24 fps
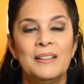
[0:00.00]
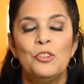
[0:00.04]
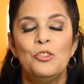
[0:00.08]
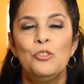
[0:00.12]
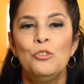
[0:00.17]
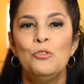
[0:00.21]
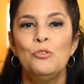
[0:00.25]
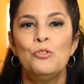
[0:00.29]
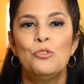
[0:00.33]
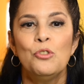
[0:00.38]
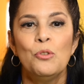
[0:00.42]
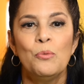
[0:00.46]

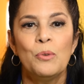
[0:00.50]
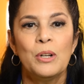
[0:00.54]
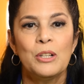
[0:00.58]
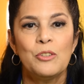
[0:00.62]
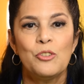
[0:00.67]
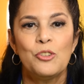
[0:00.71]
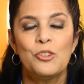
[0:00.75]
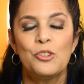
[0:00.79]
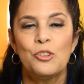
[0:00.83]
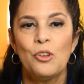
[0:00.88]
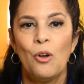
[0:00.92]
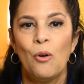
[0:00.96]
you do it
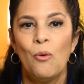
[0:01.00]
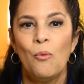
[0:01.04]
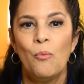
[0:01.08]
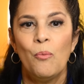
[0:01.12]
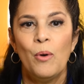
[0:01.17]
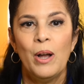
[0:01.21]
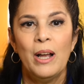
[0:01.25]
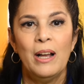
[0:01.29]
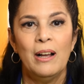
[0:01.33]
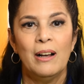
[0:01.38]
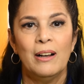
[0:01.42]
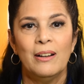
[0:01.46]
so
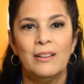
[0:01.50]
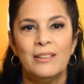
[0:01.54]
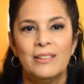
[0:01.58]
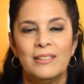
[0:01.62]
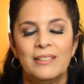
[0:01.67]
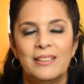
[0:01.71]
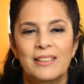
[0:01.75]
well.